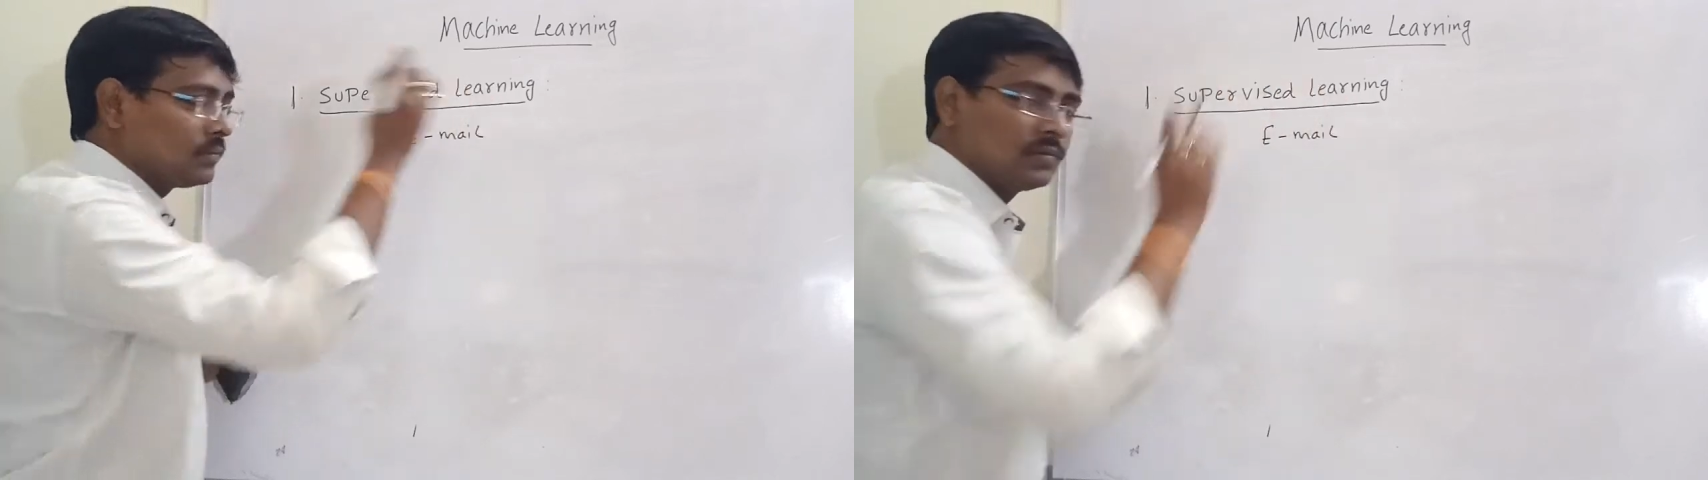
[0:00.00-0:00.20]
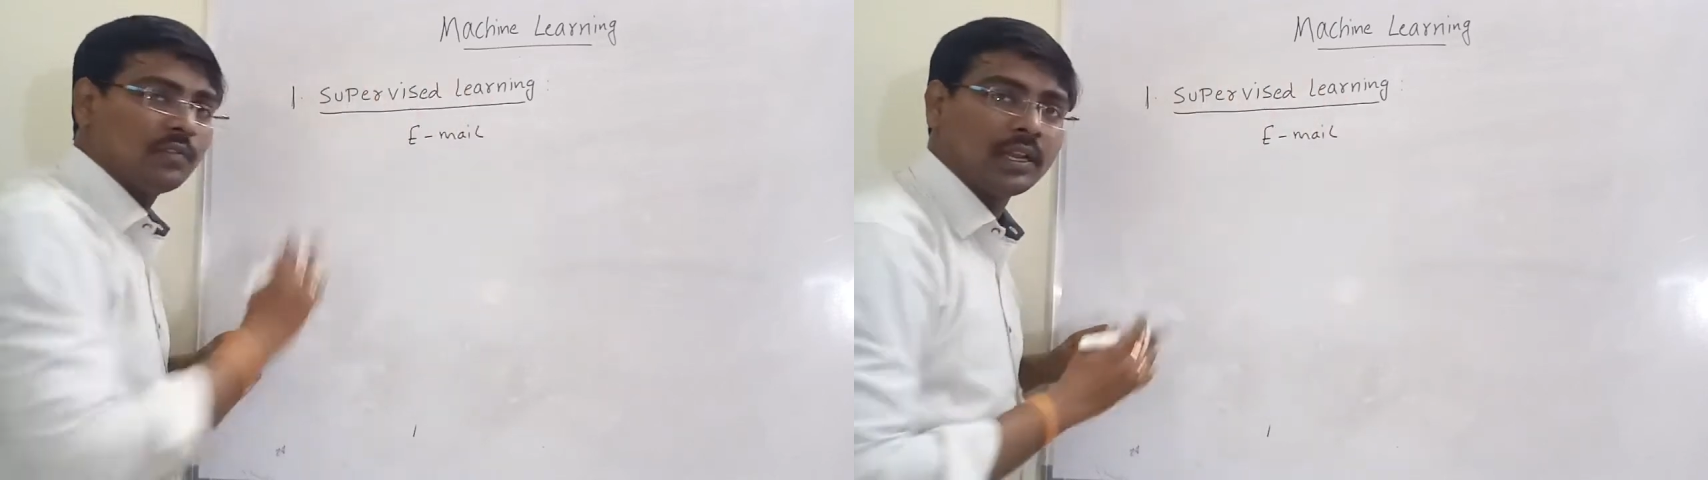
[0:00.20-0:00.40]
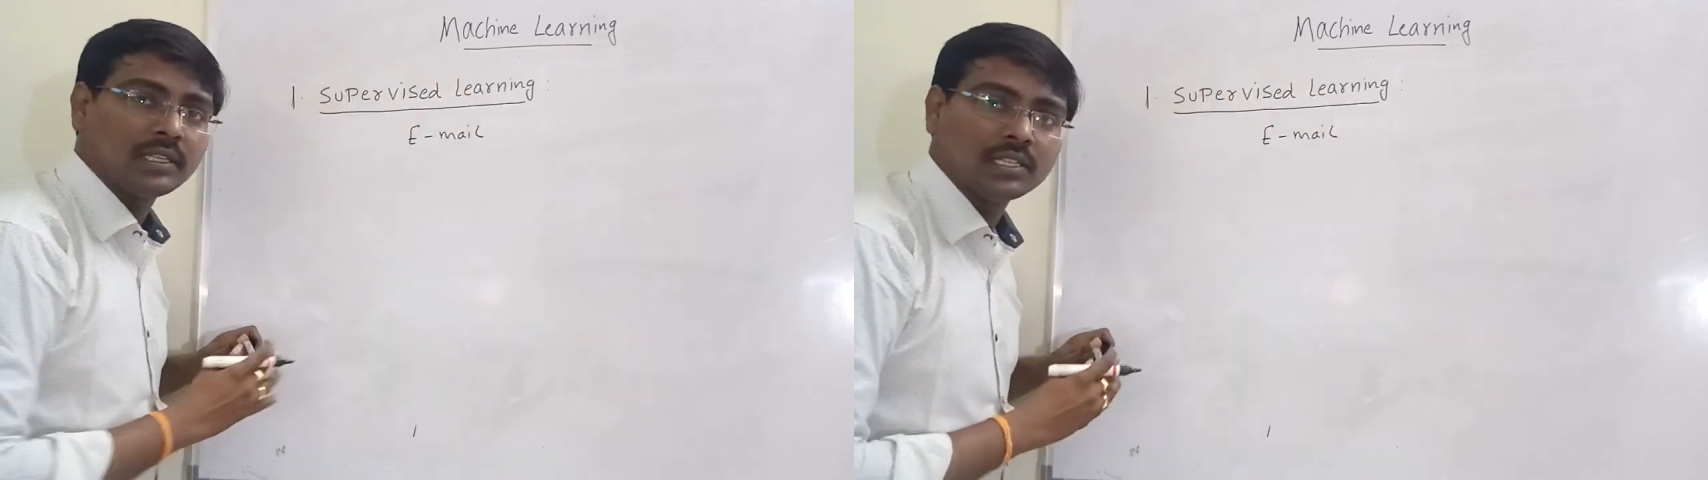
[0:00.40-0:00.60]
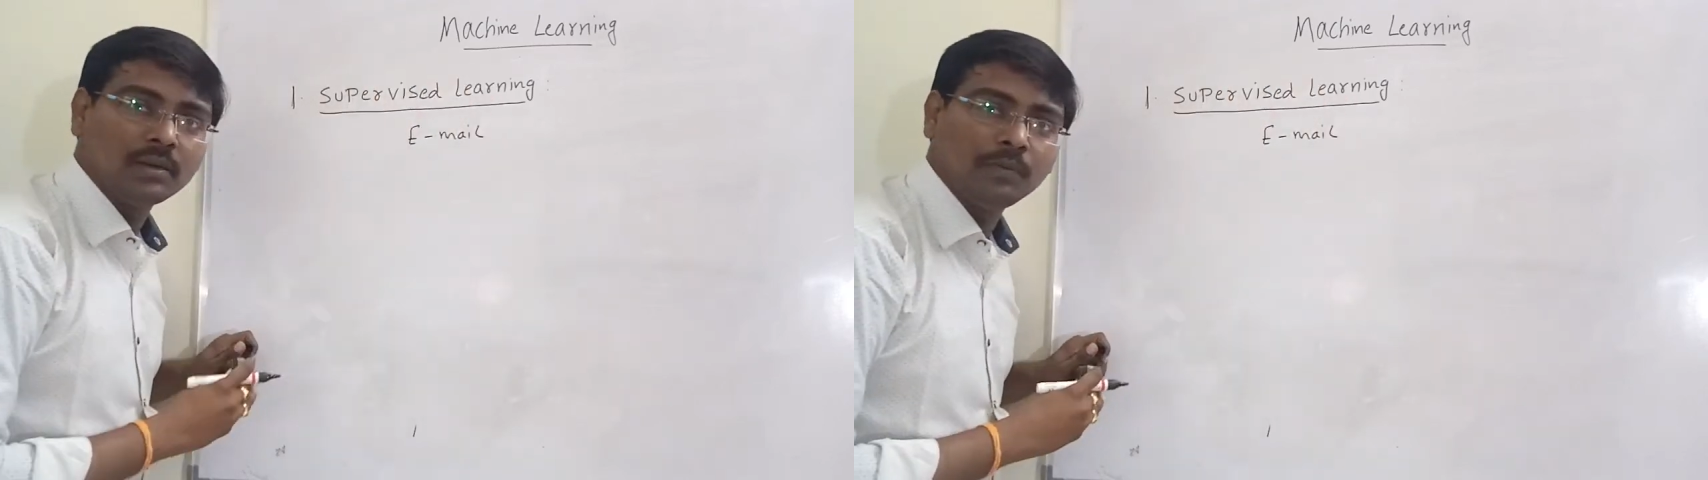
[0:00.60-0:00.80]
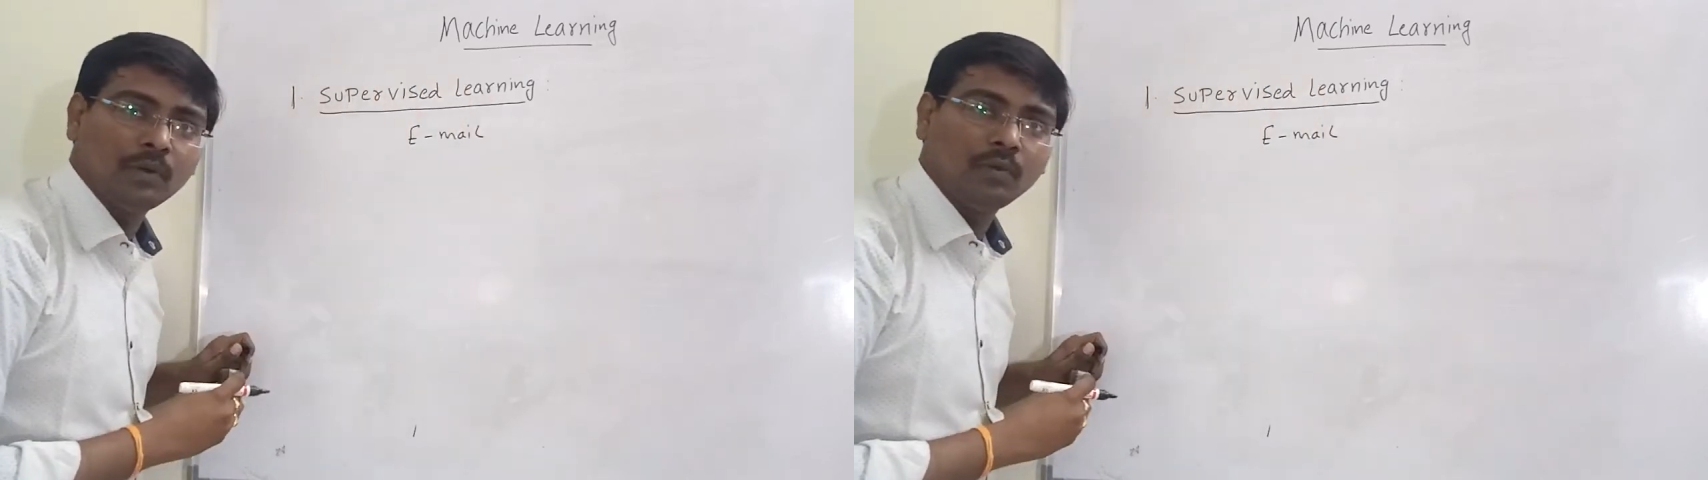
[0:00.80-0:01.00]
For
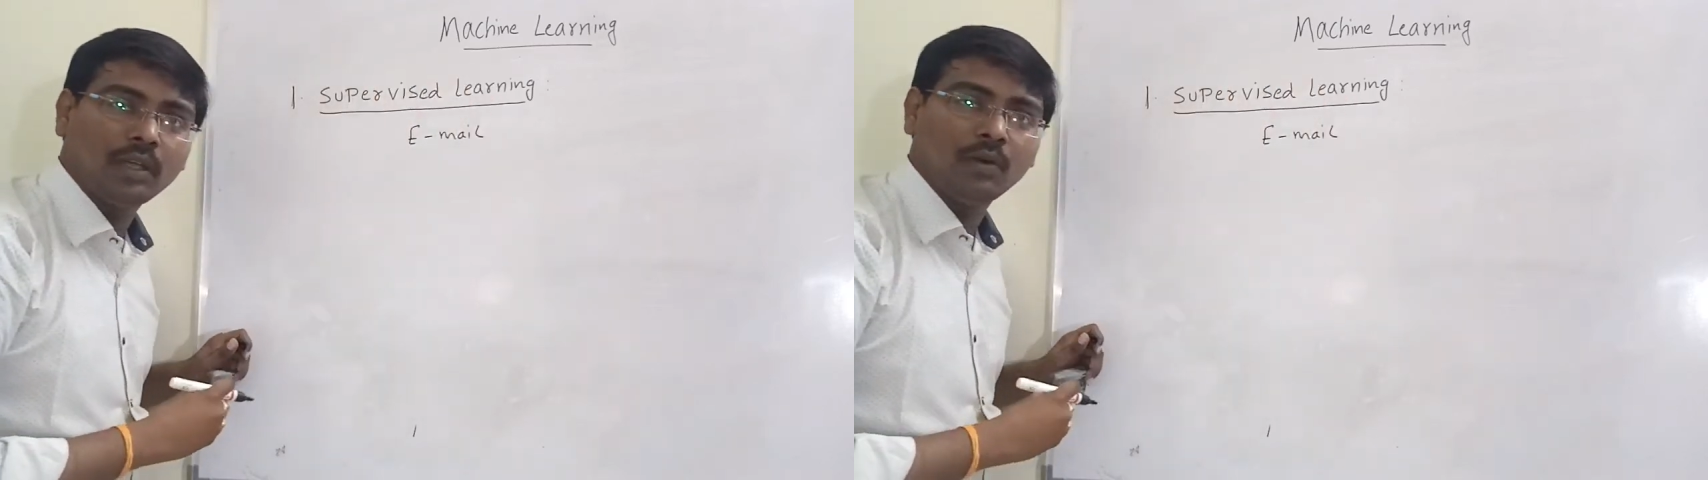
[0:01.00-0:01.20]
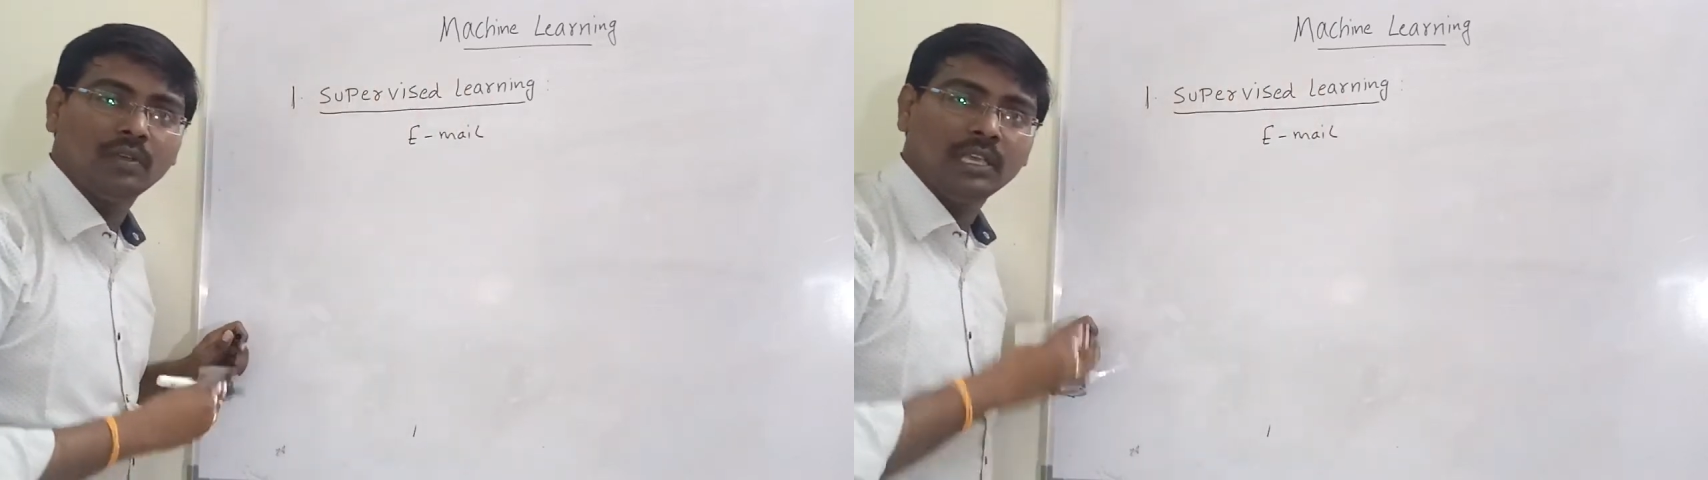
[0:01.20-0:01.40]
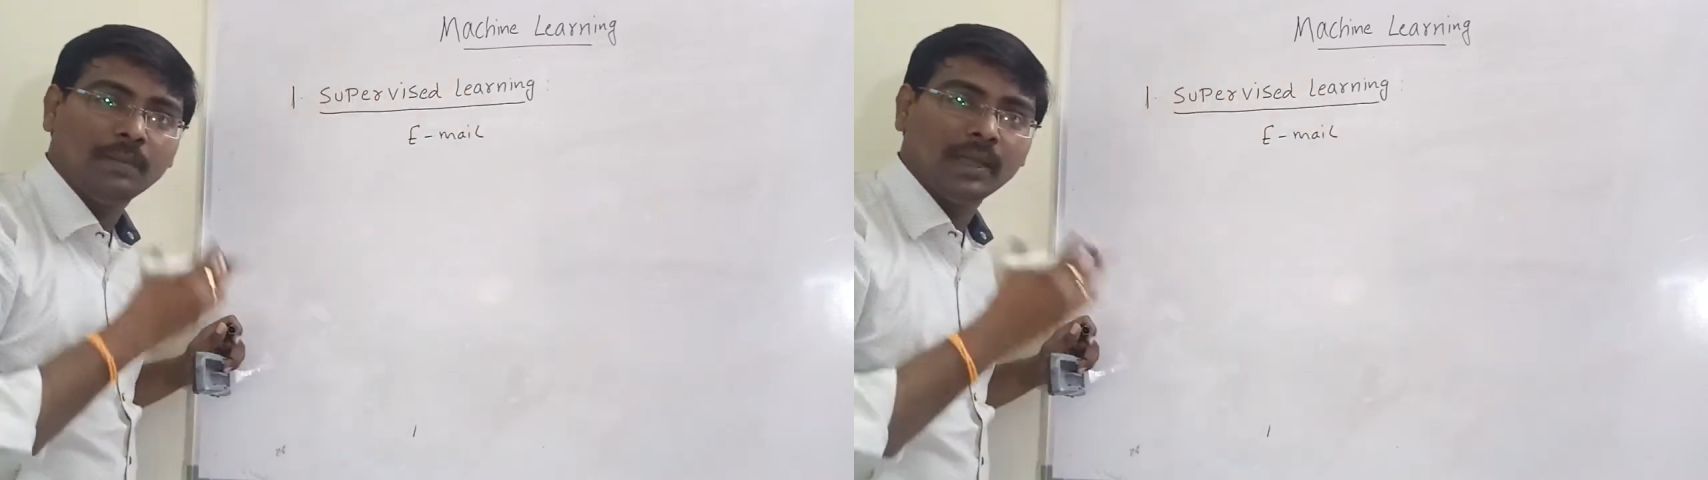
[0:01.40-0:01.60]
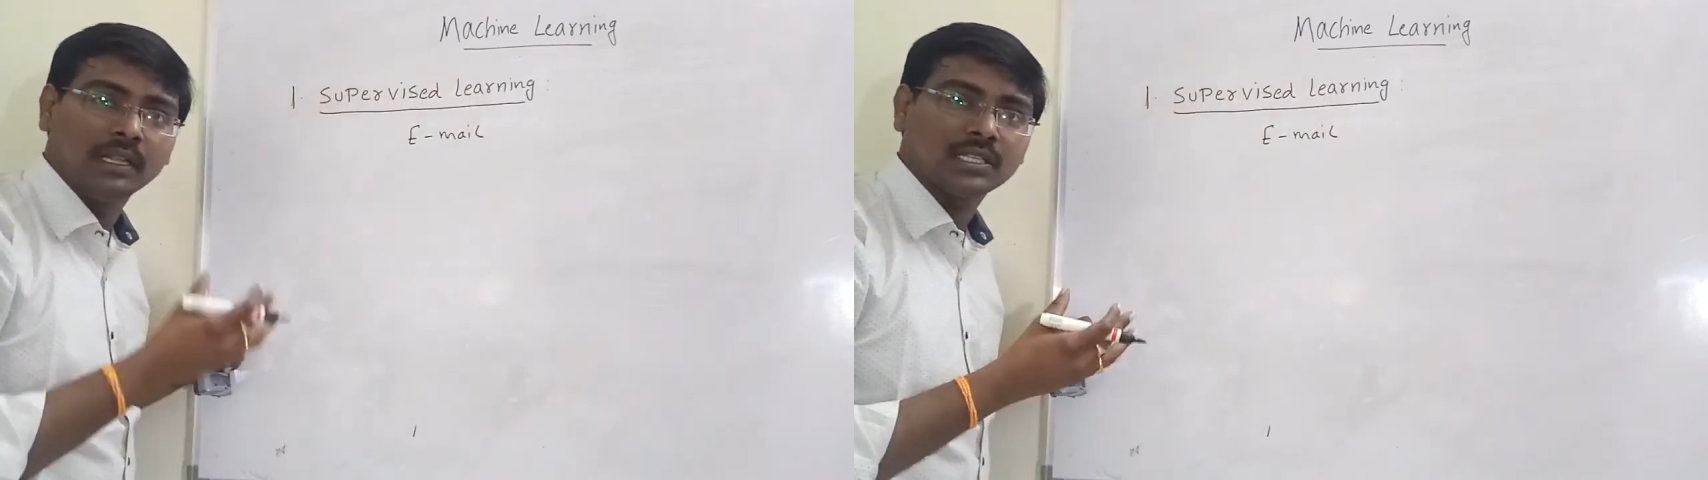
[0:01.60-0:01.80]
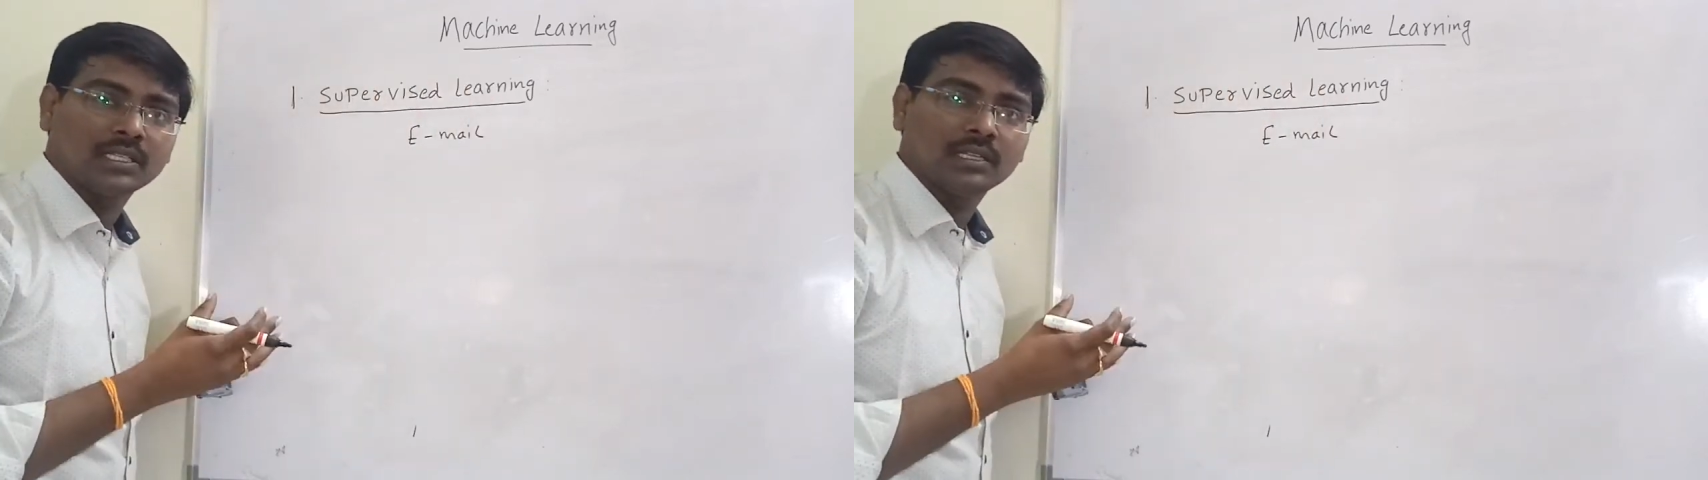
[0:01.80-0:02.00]
example, we have
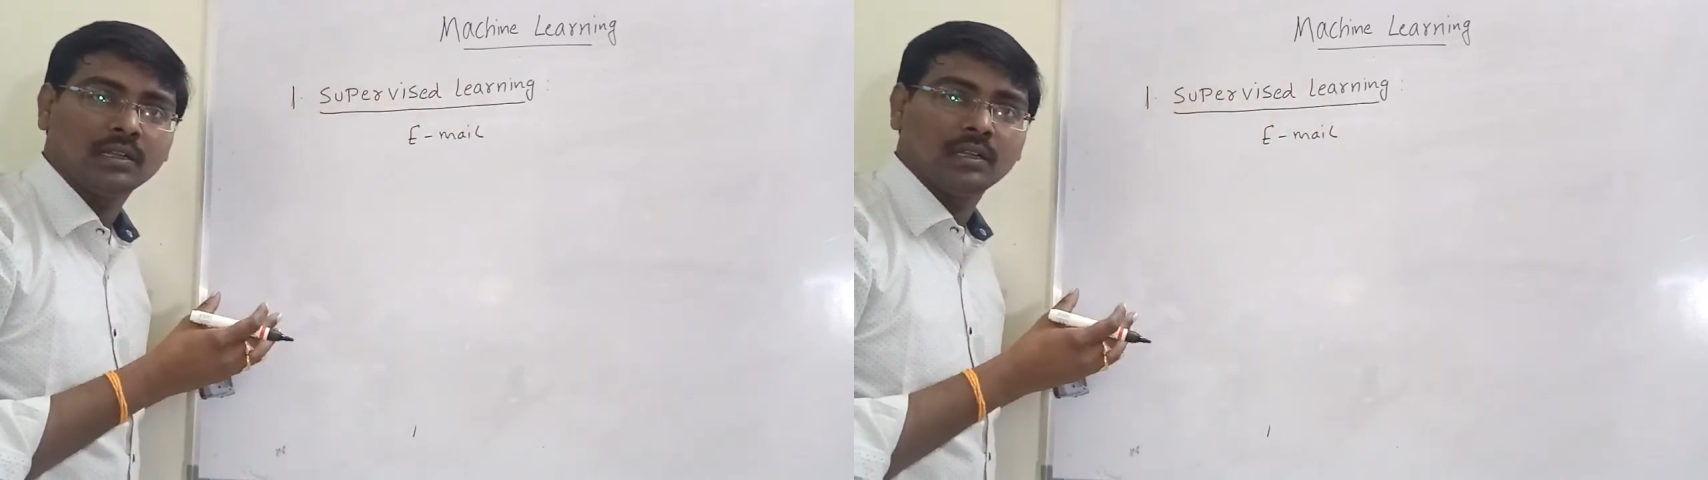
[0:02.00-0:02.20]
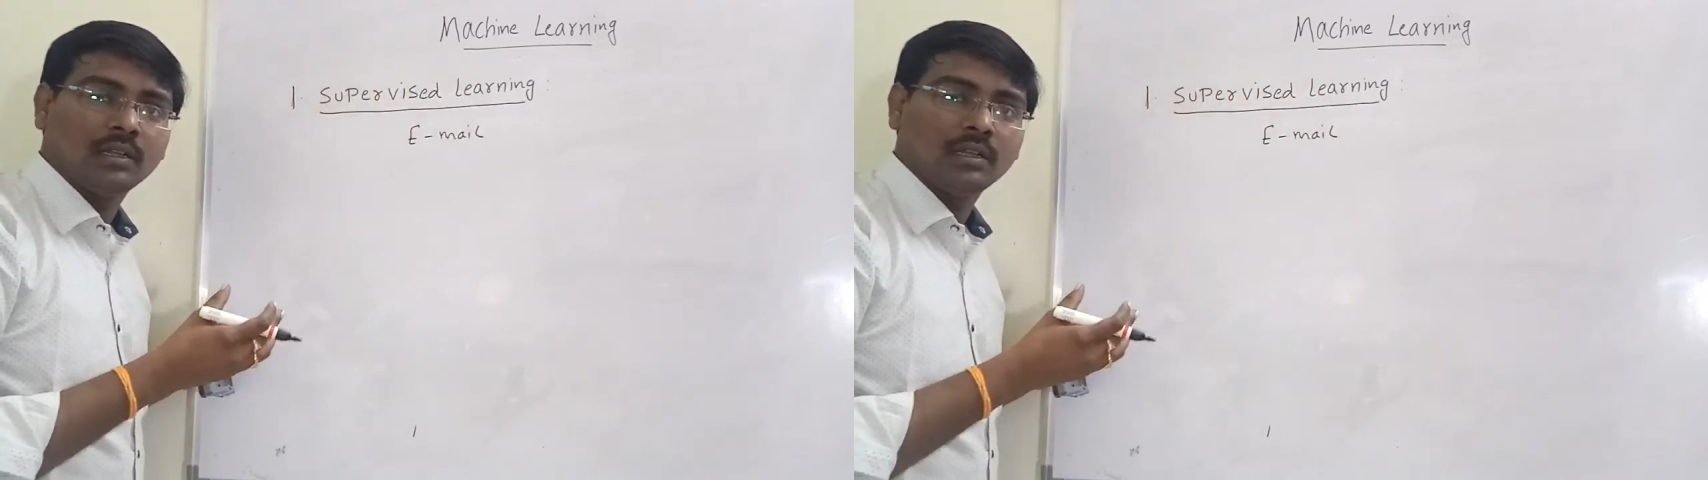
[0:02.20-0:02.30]
emails.